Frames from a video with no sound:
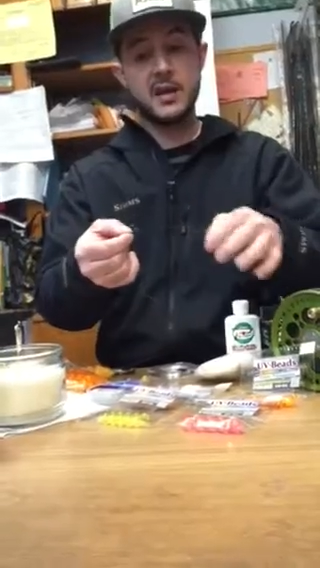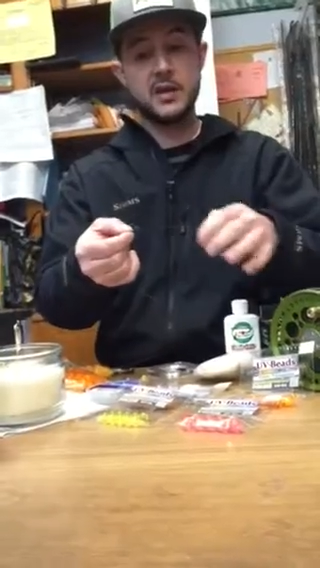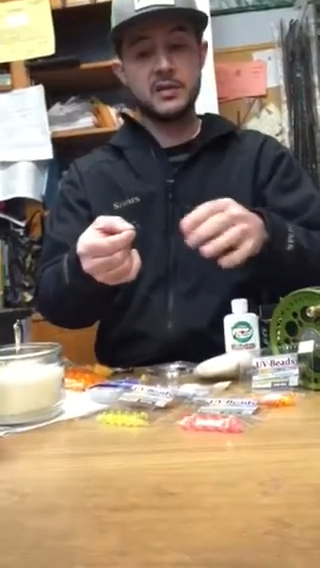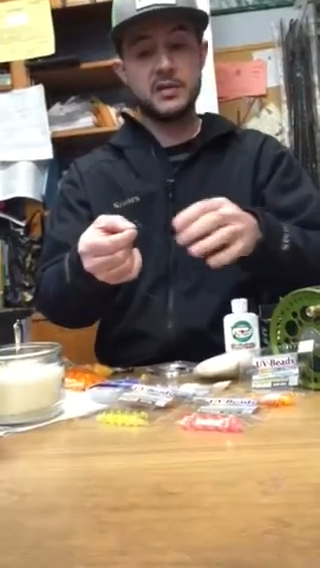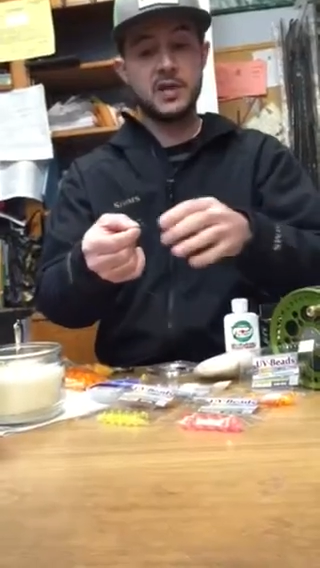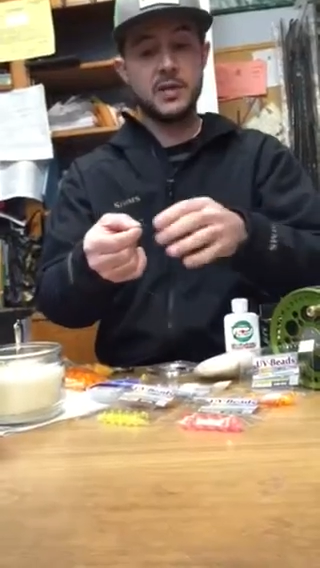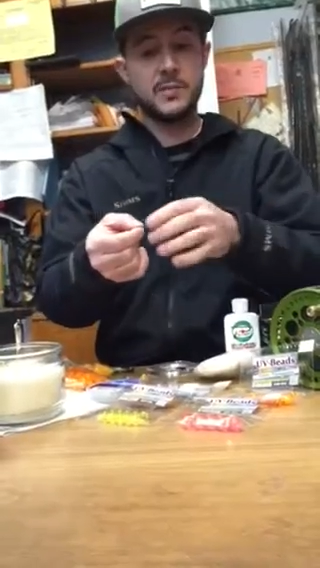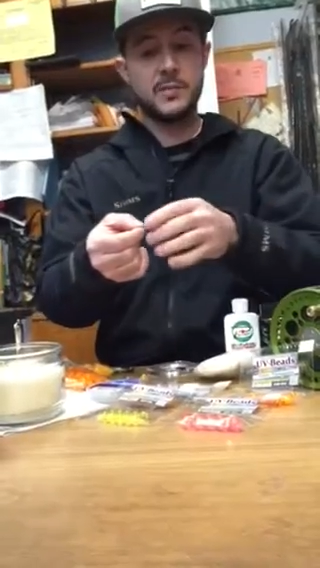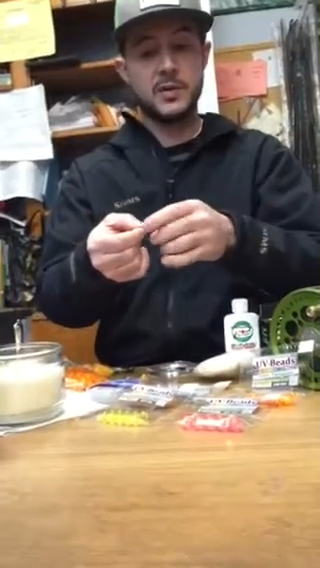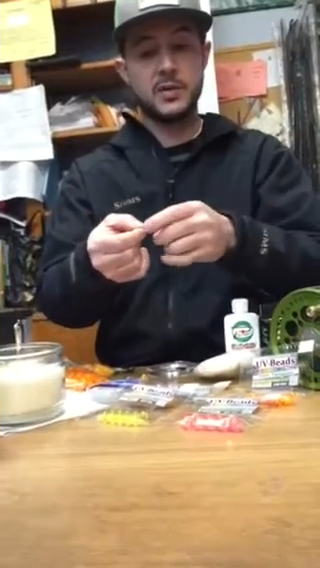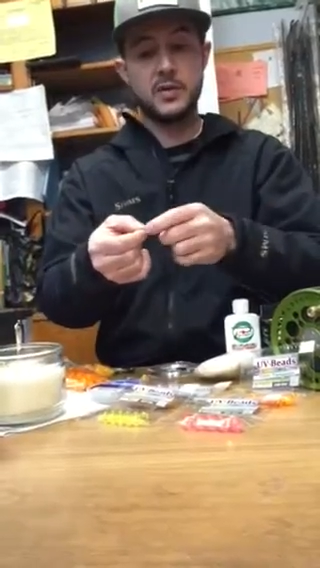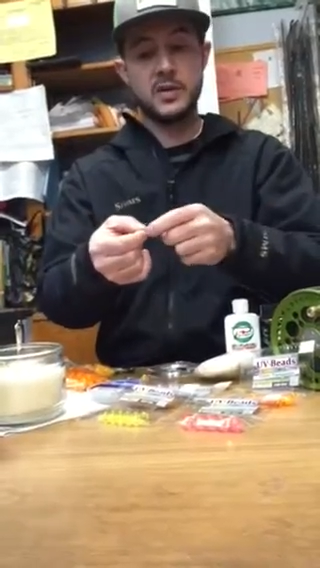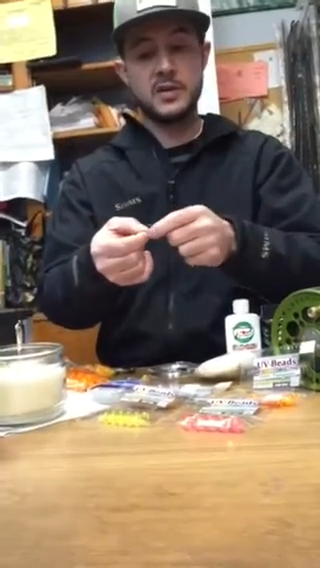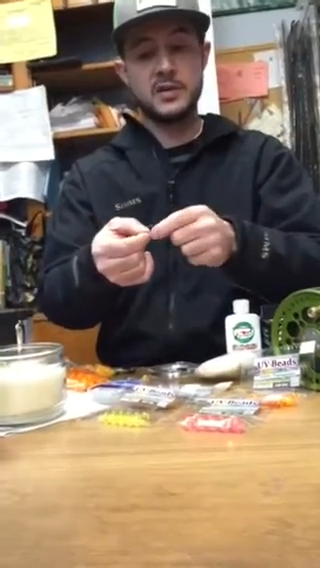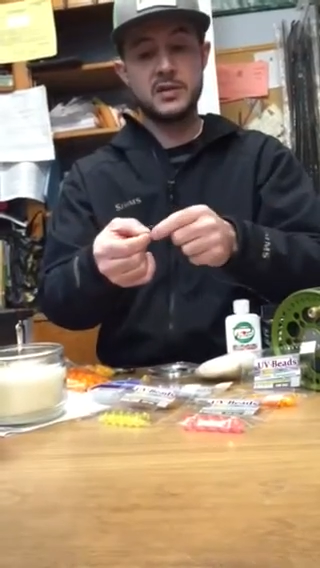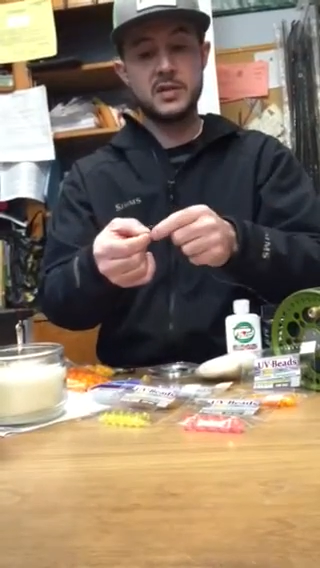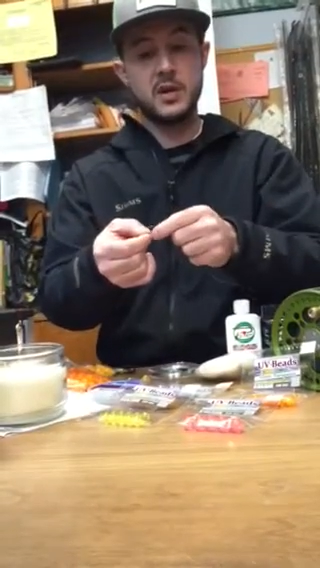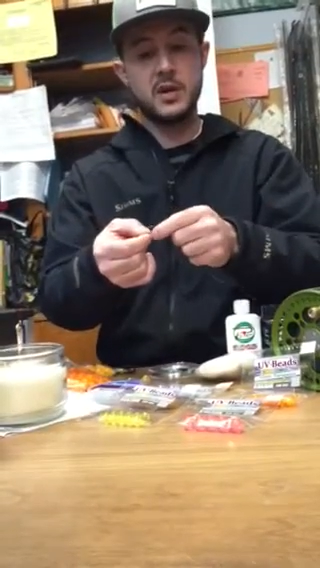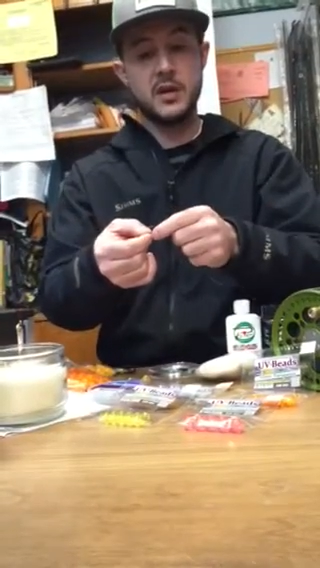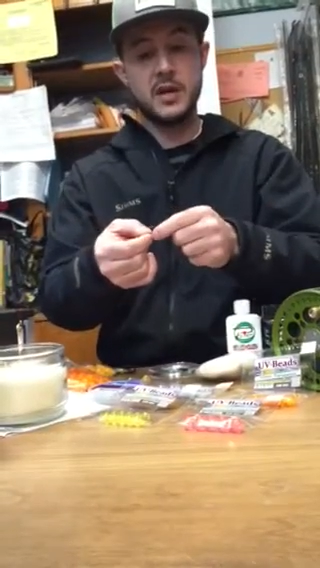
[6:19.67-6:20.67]
I'll typically
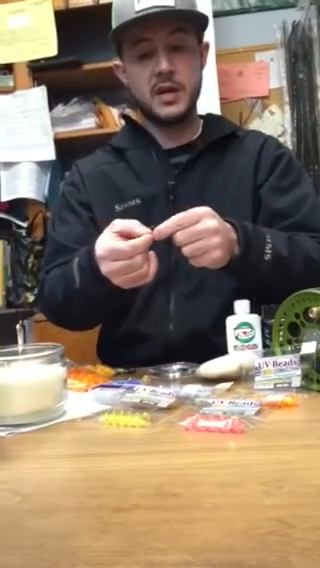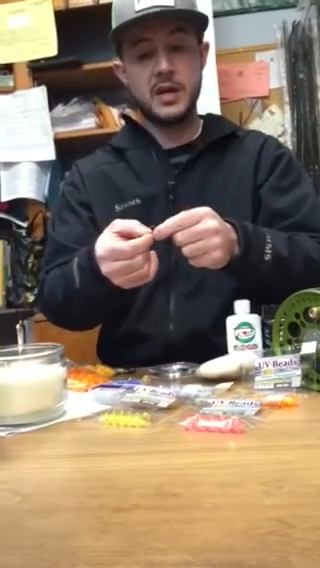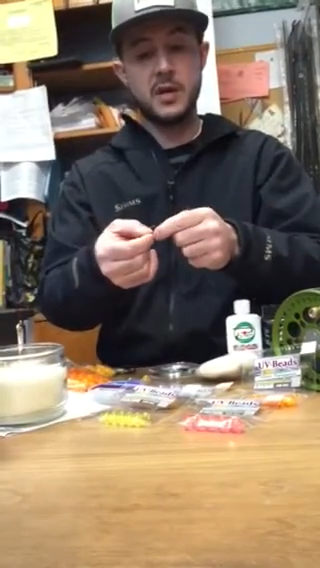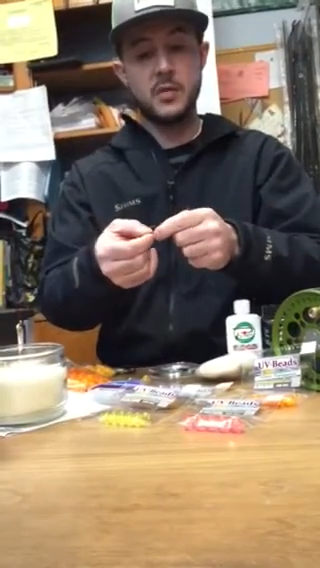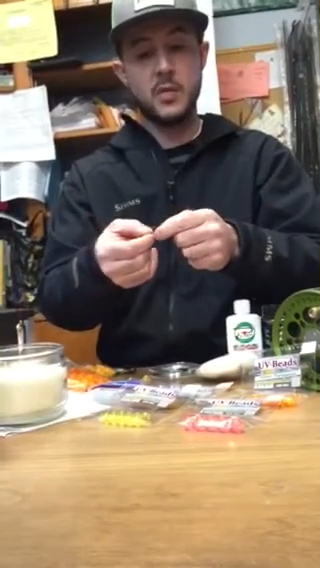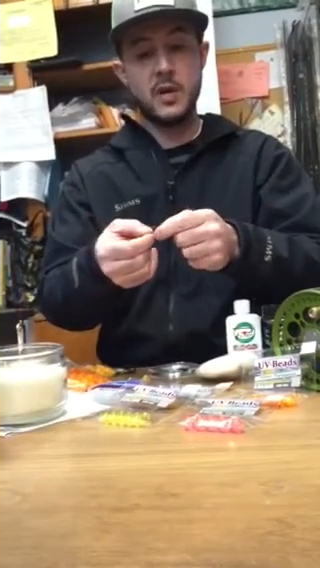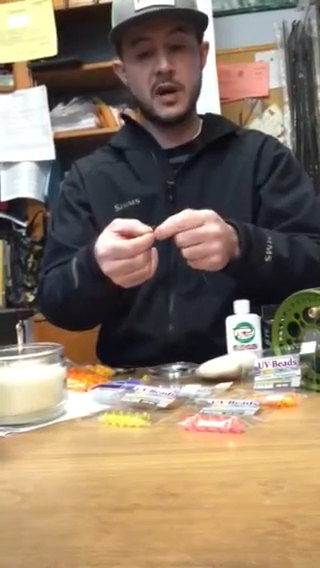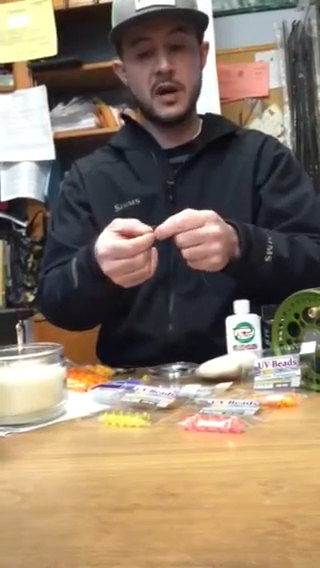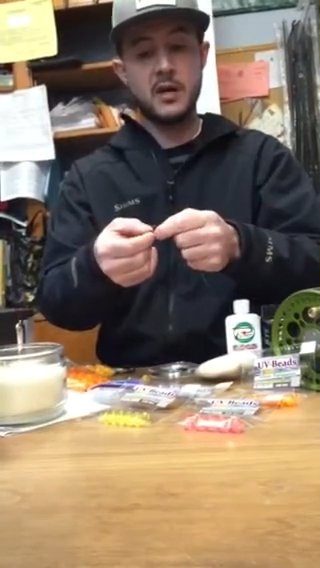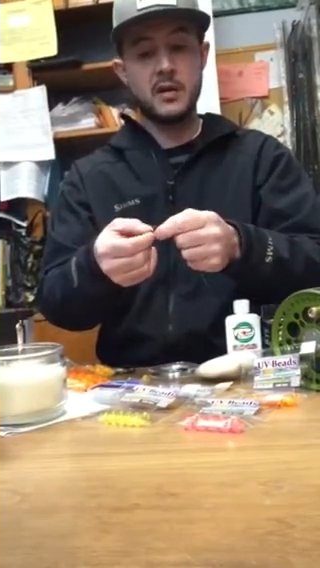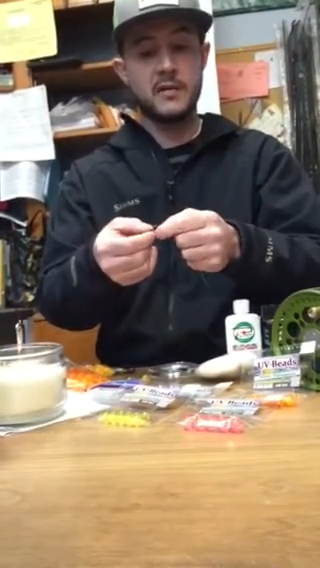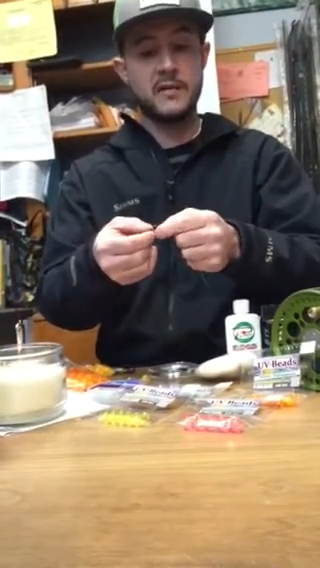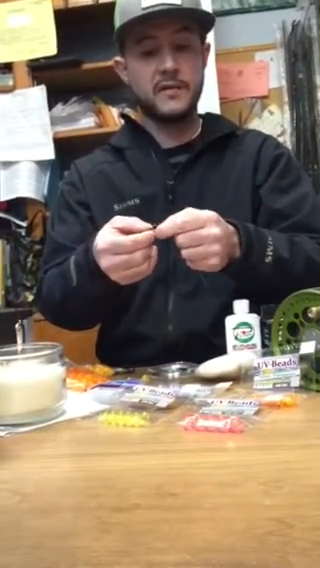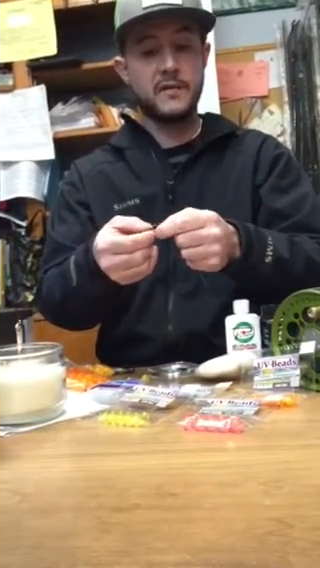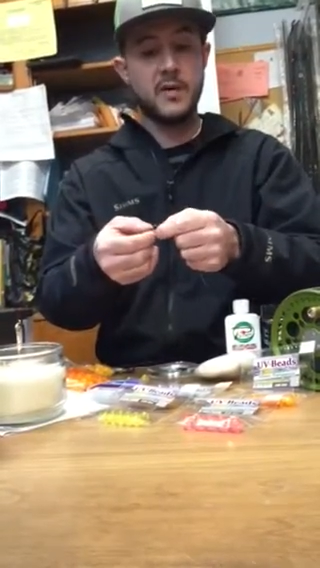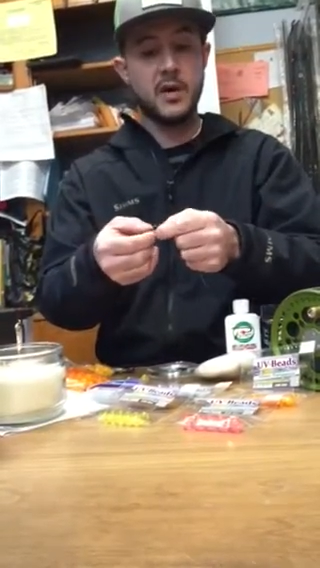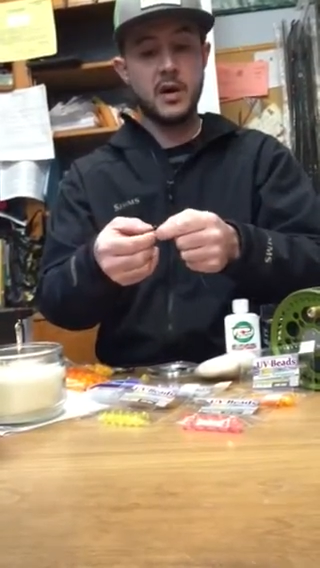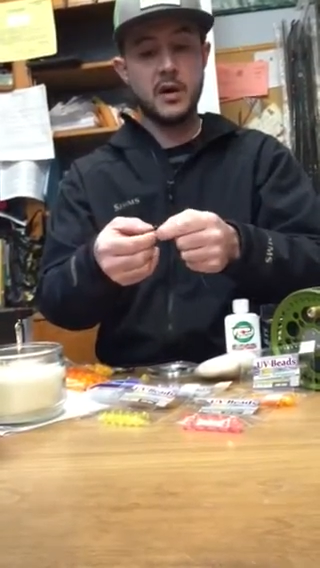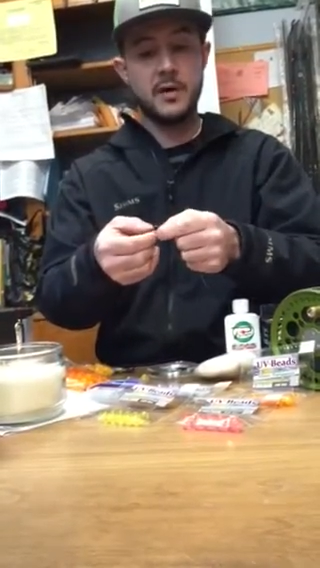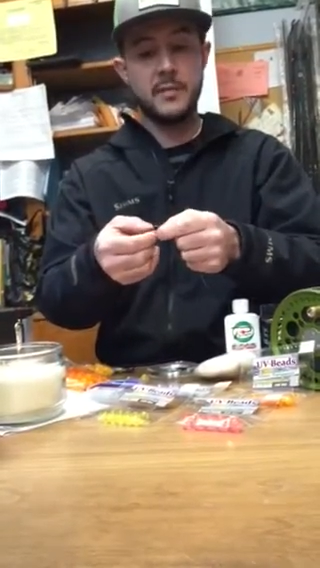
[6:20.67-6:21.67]
start anywhere
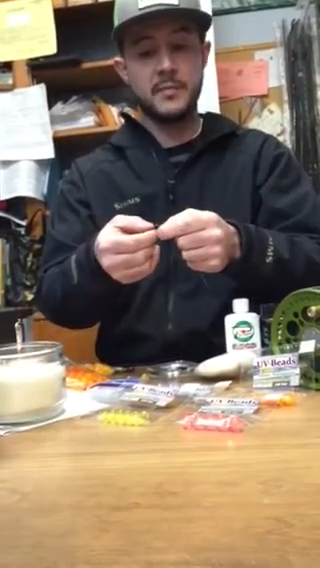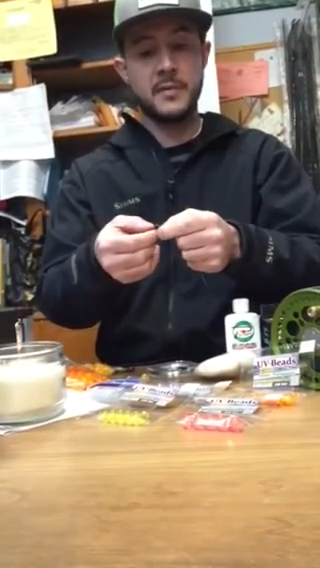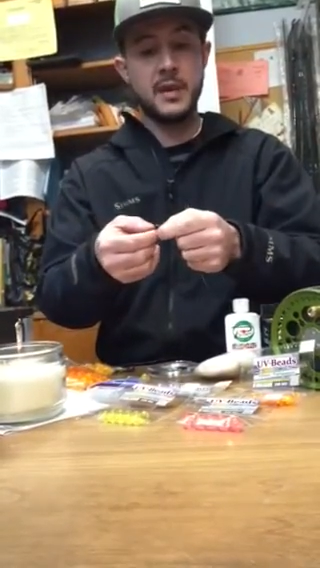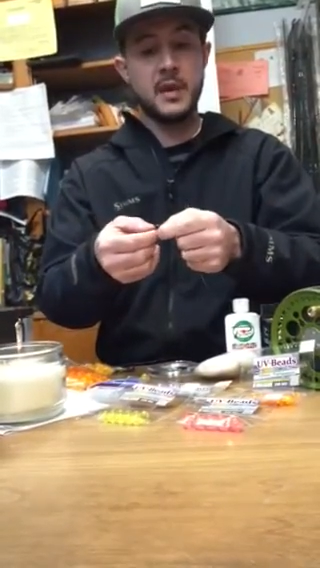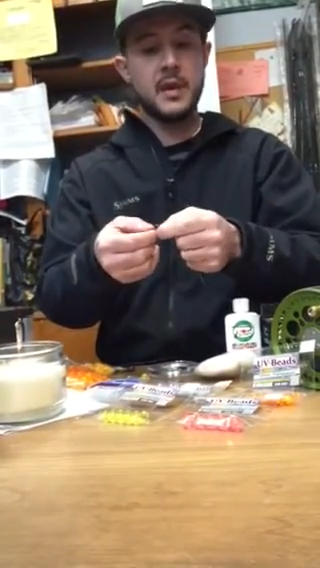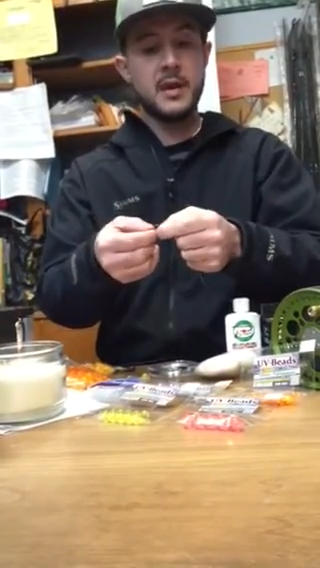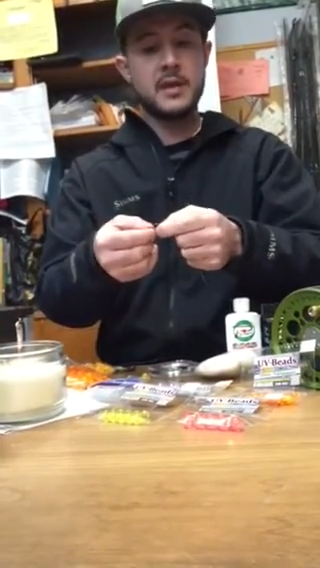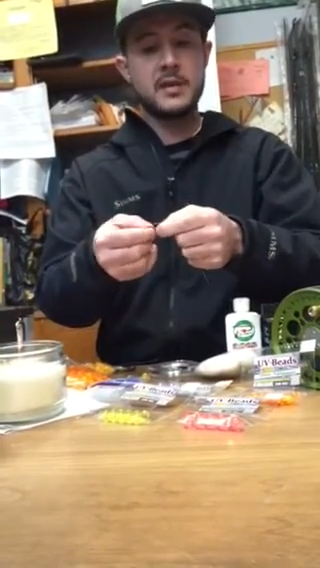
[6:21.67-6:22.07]
from